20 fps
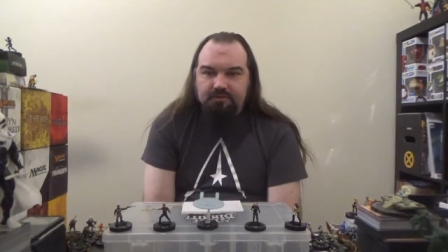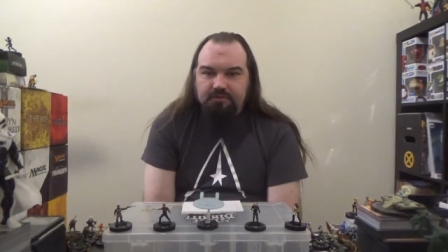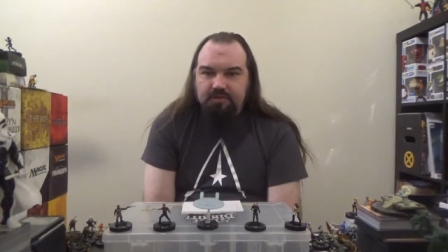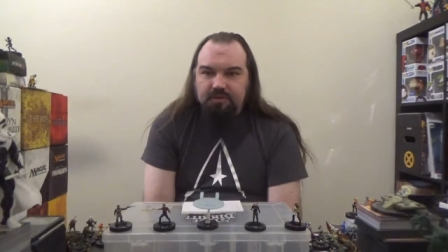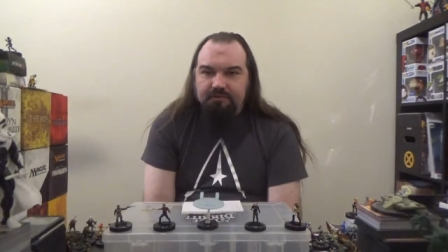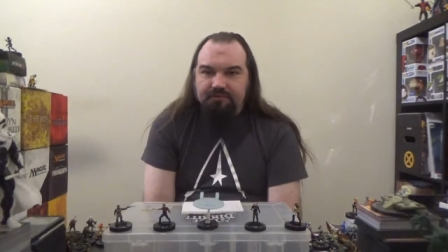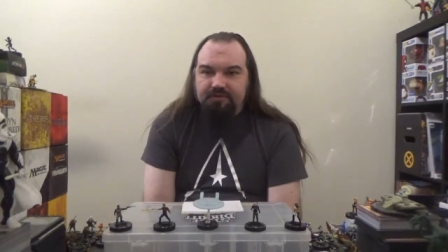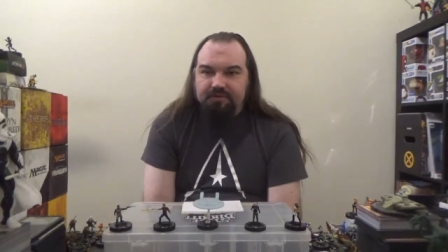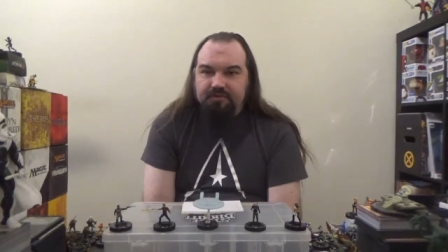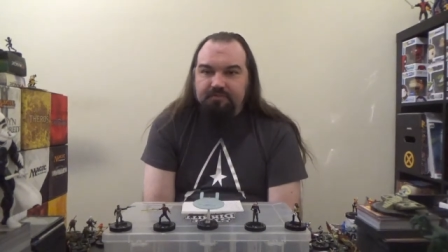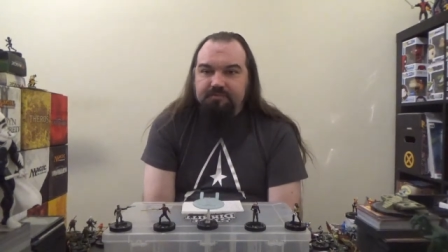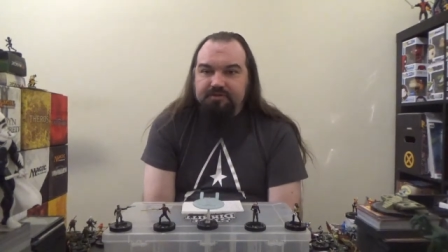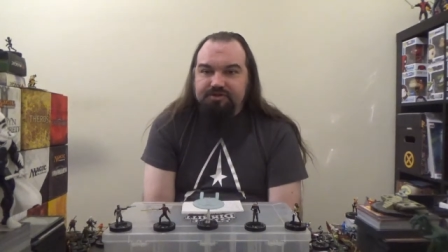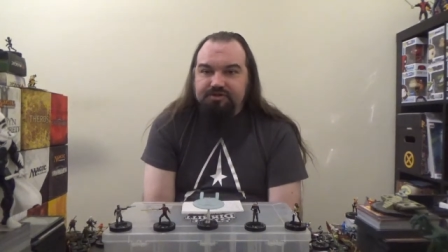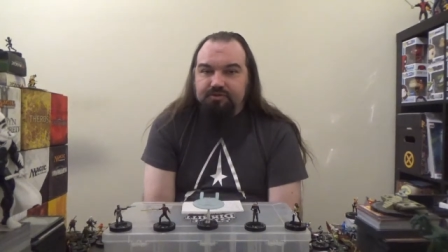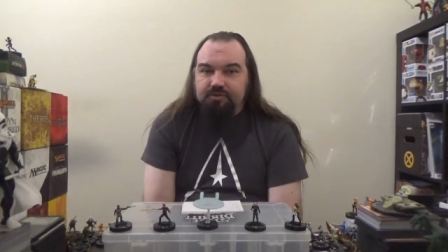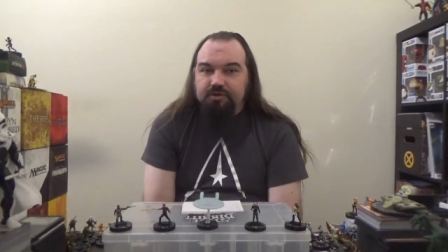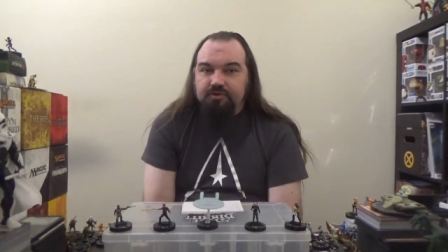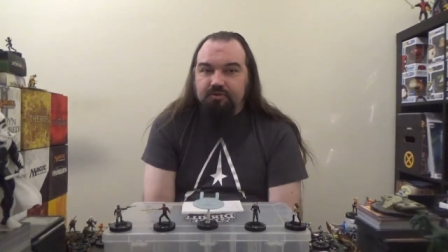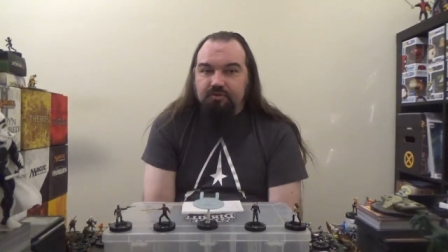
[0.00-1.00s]
of the
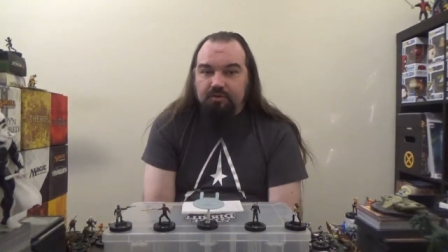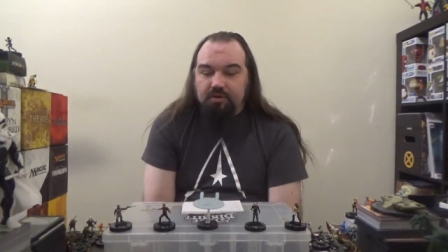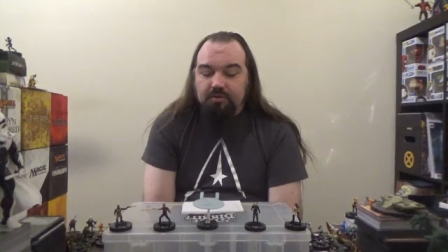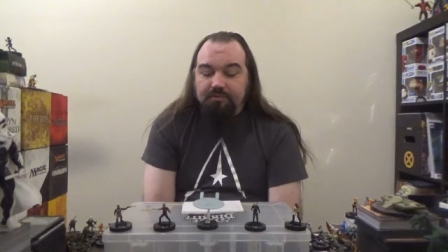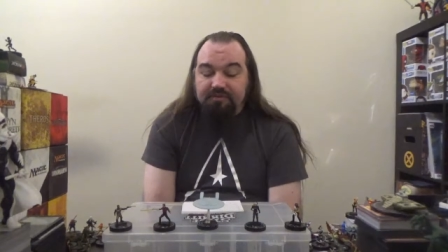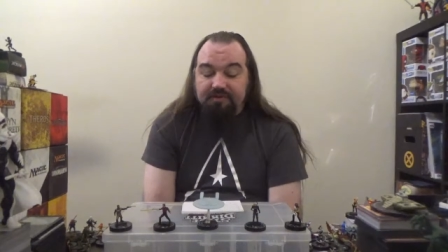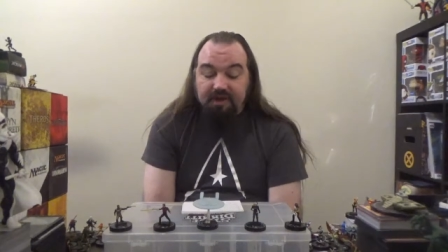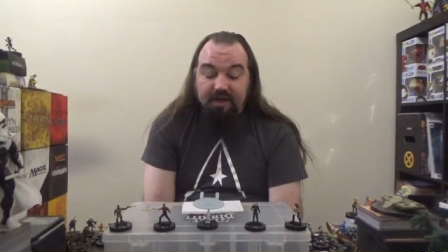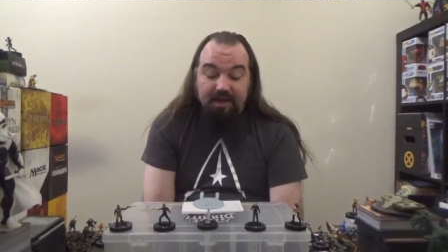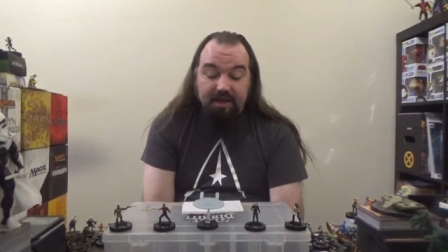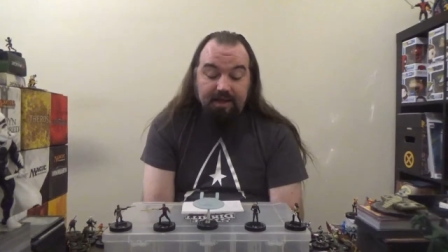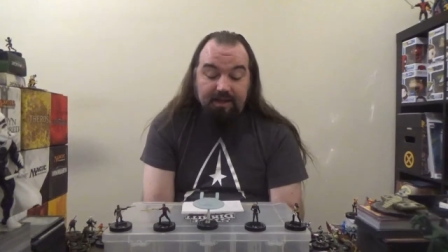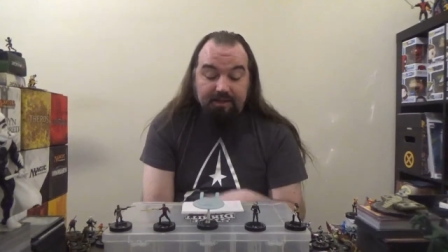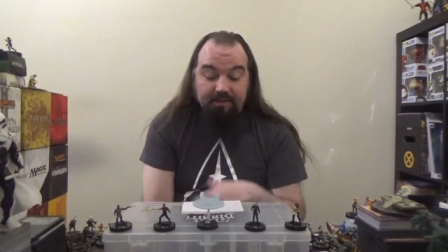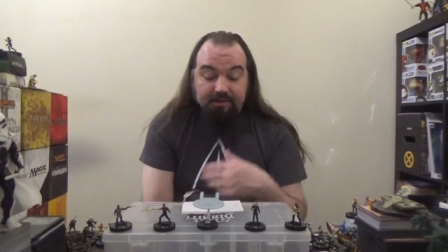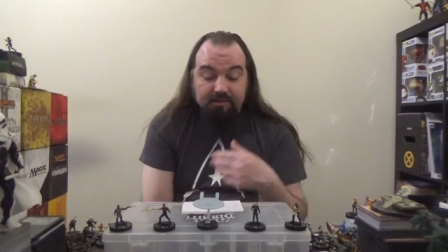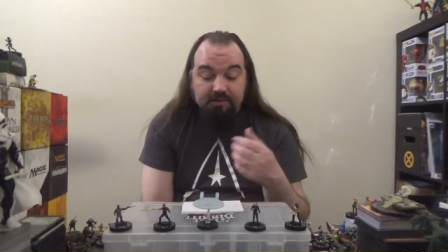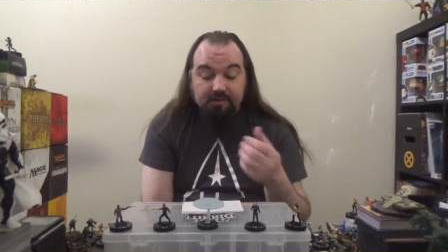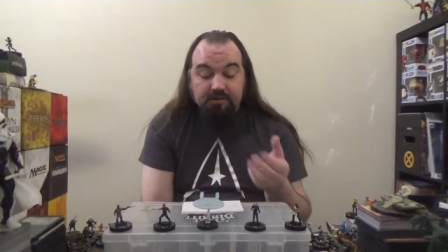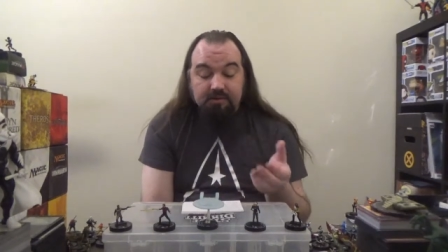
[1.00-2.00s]
Bajoran orbs,
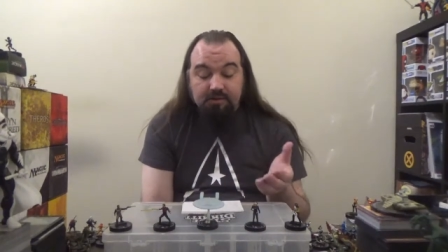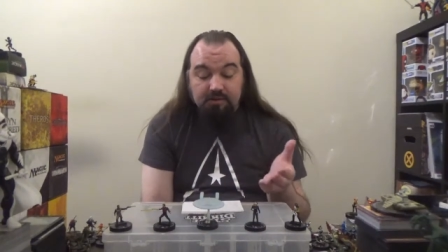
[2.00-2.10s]
and